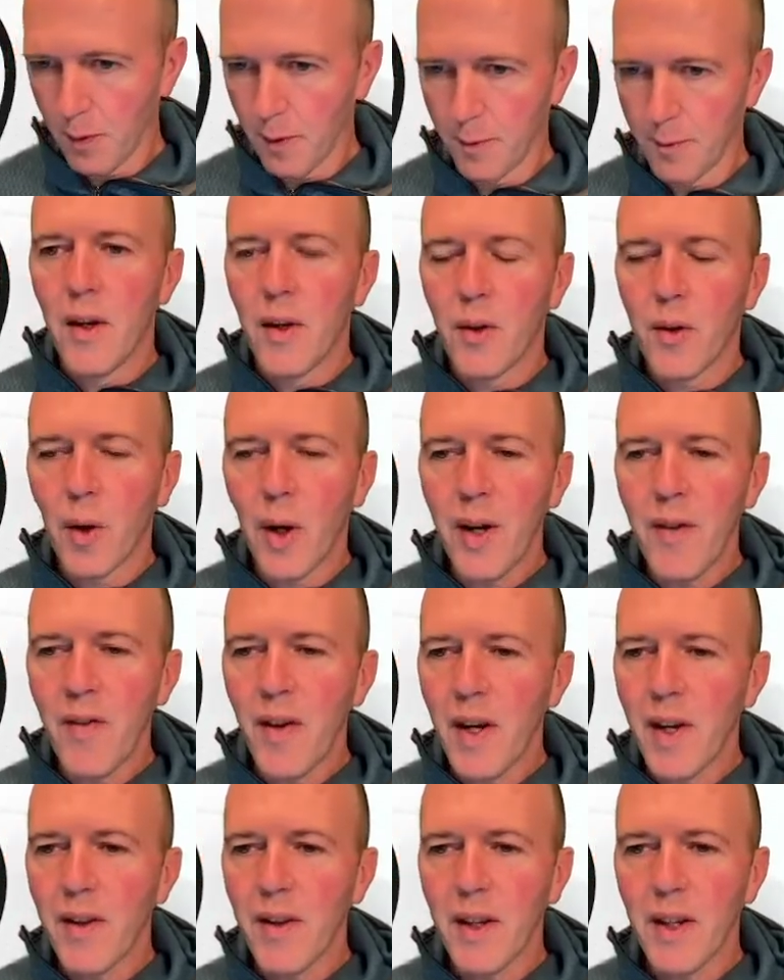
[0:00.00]
So I
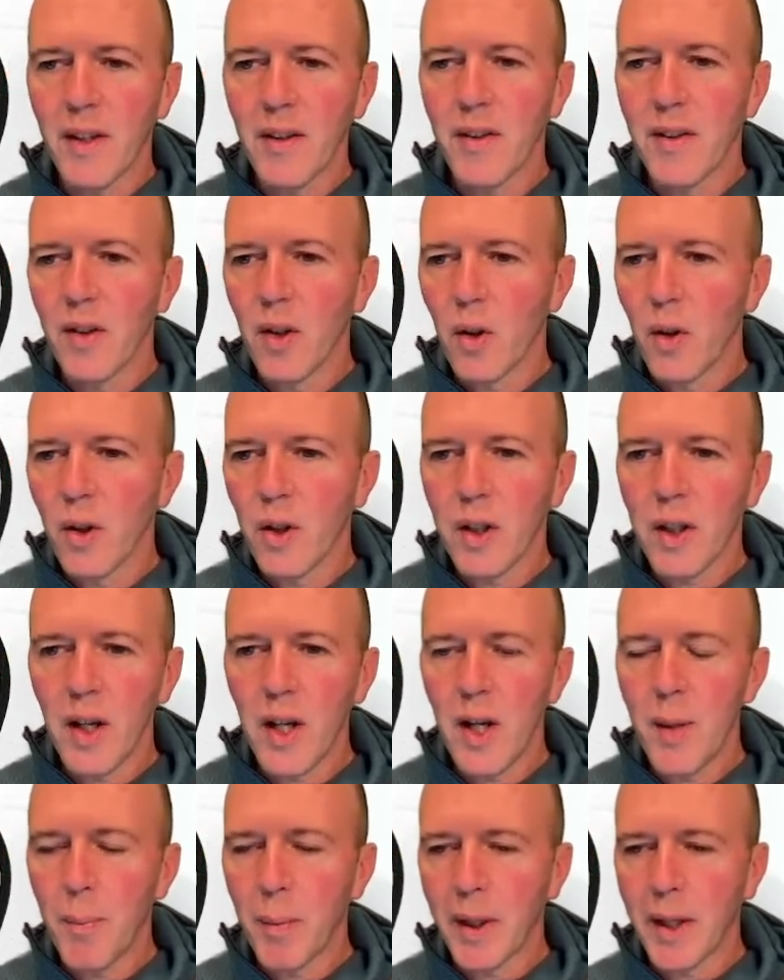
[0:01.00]
find things still look
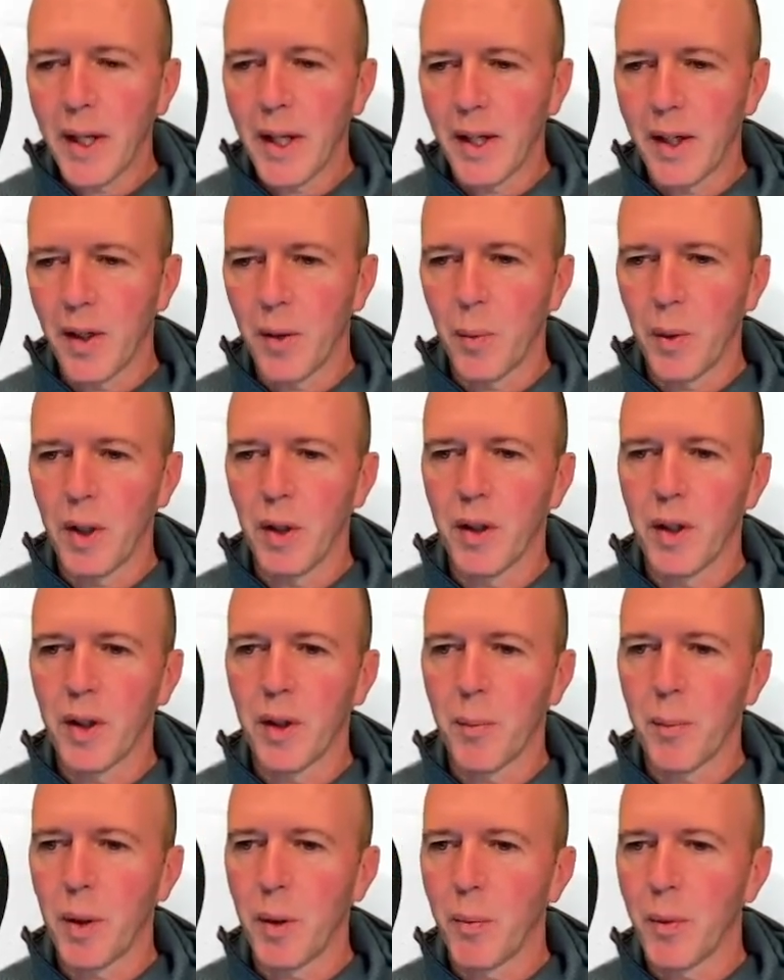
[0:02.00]
complicated when I look at
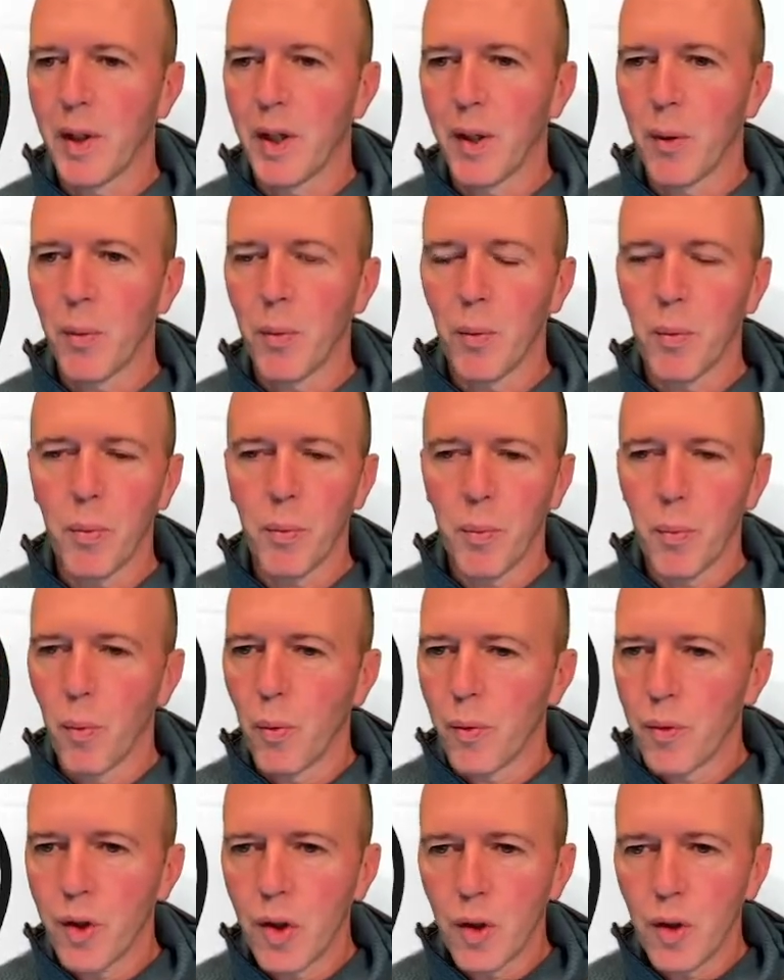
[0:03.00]
them. We've got
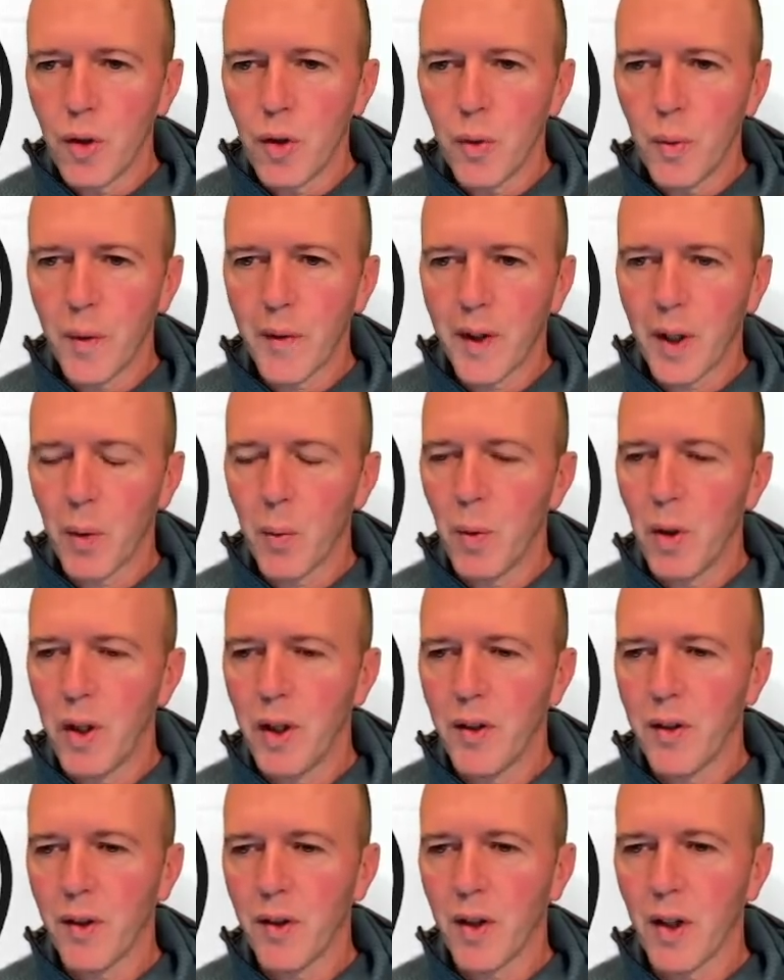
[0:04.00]
two, we've got
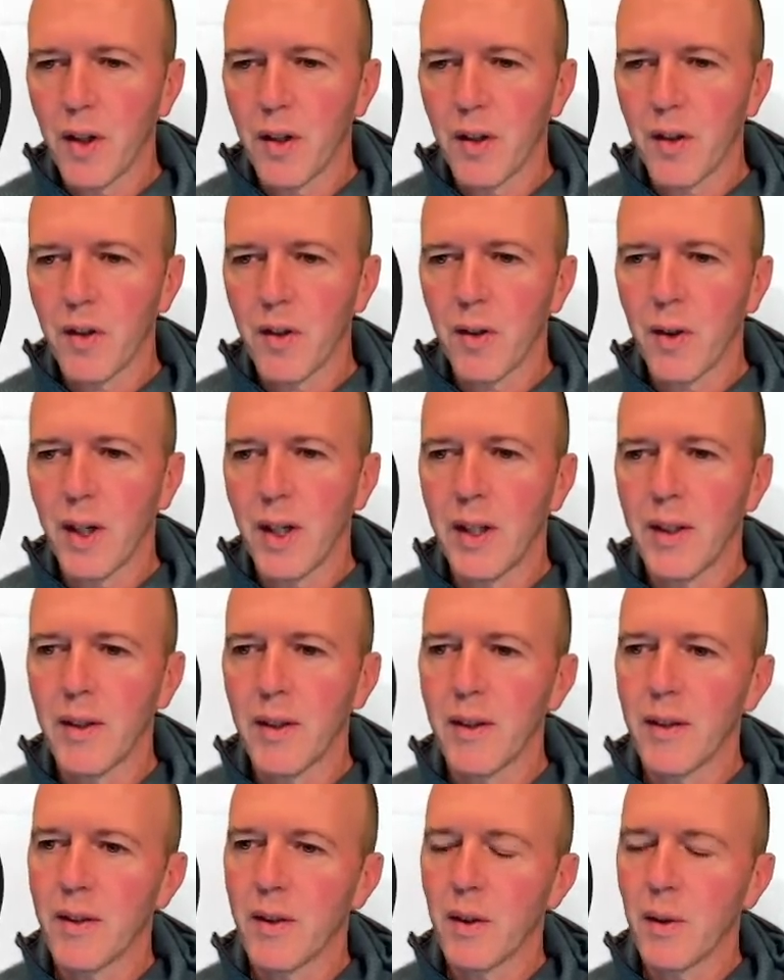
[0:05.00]
one that's hard to distract
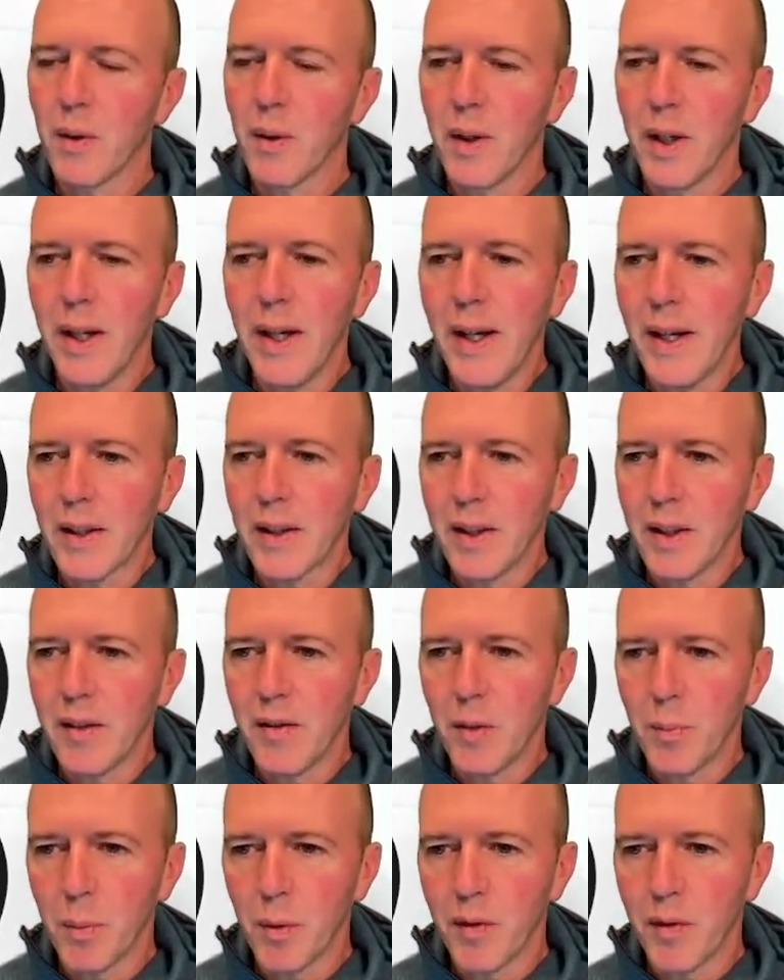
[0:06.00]
us. So I actually
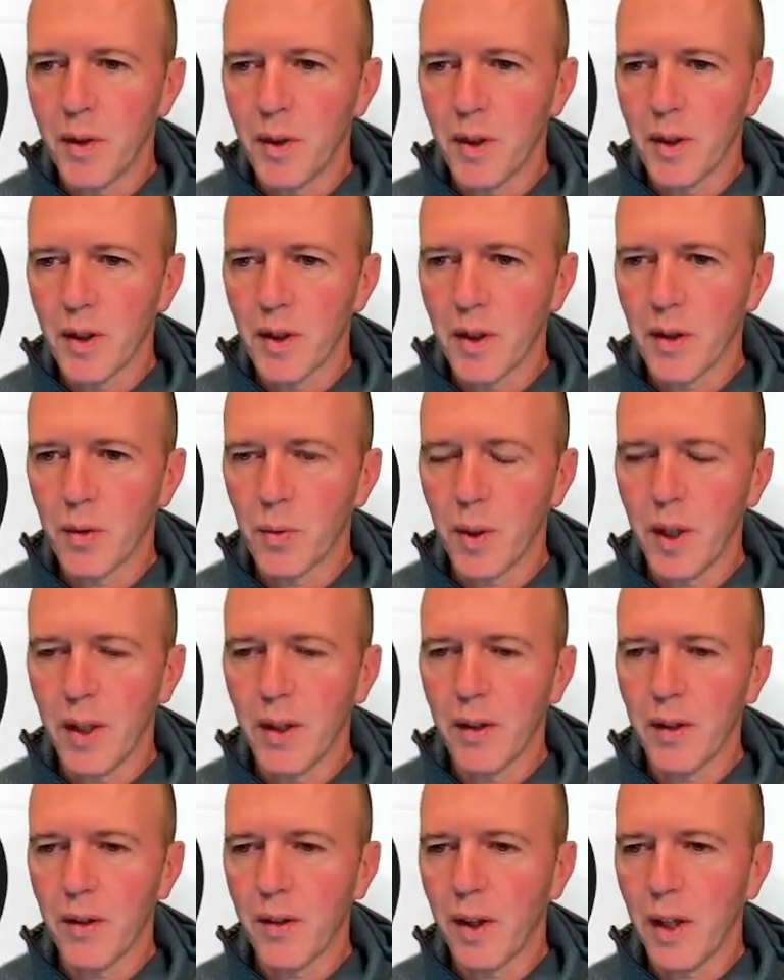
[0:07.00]
even prefer to just write
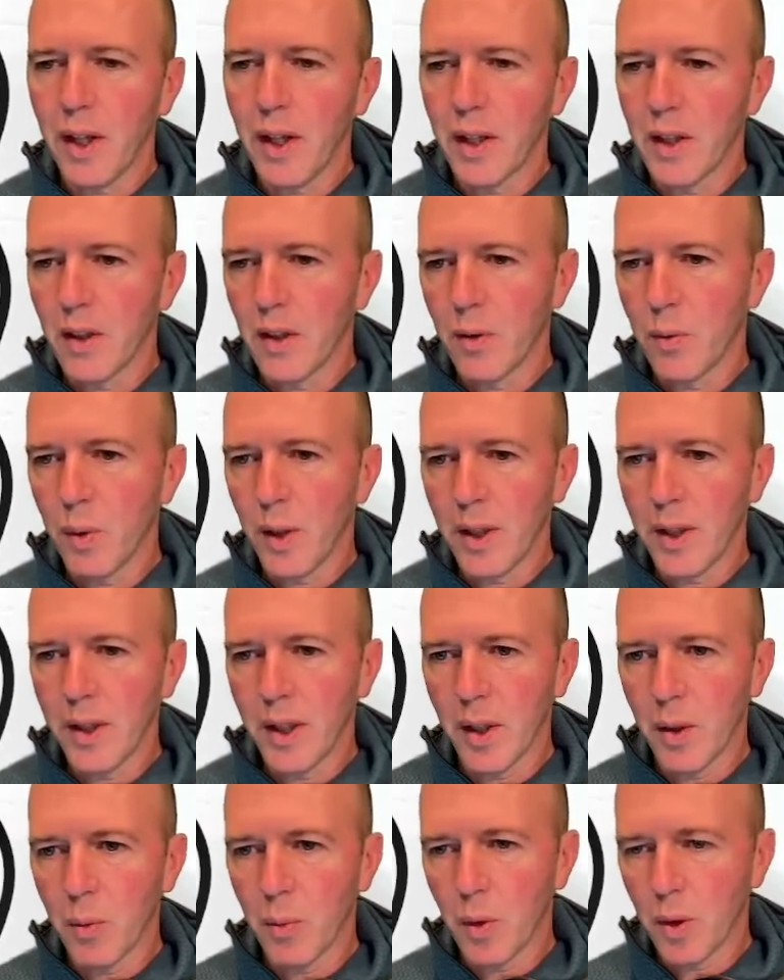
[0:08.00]
on the side, just write
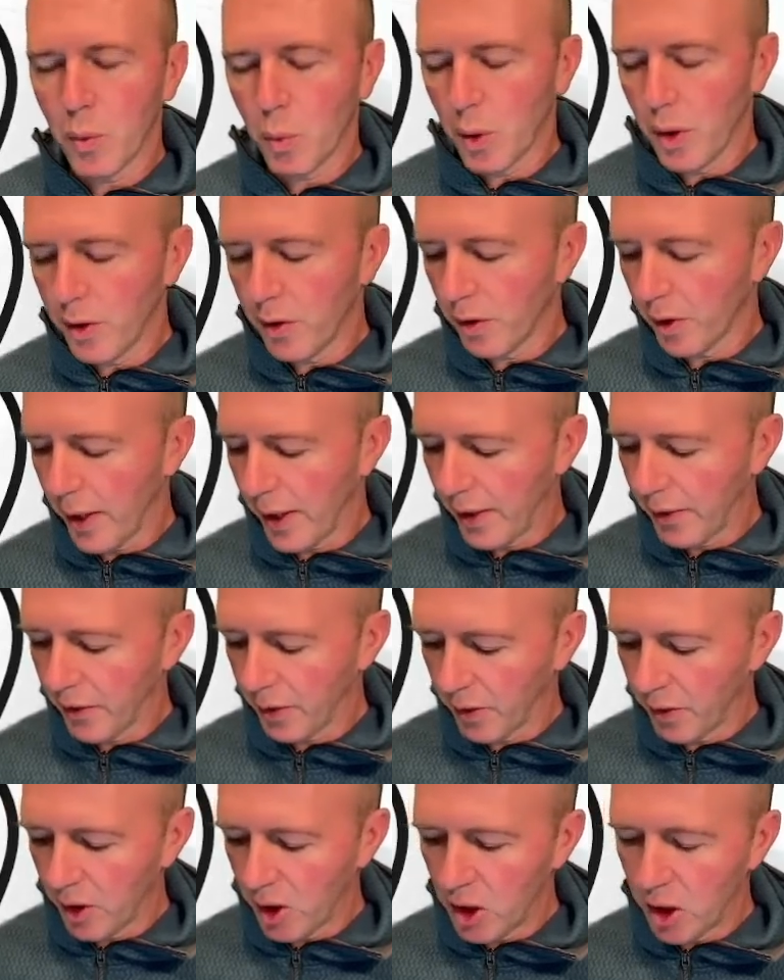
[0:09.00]
down what one's last
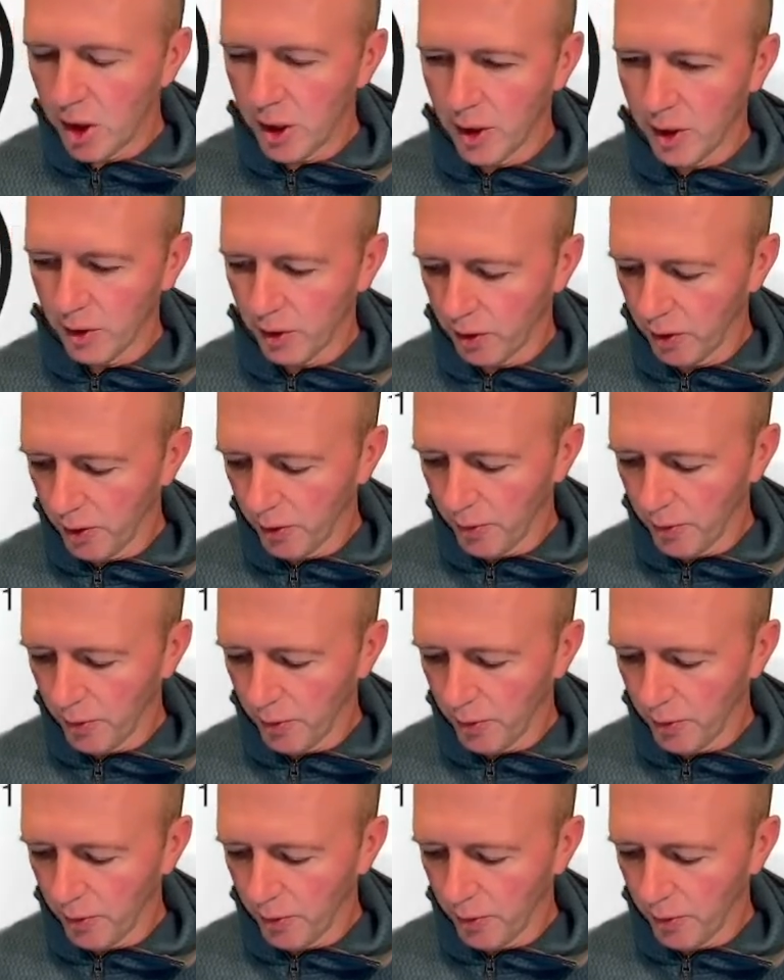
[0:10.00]
decision is.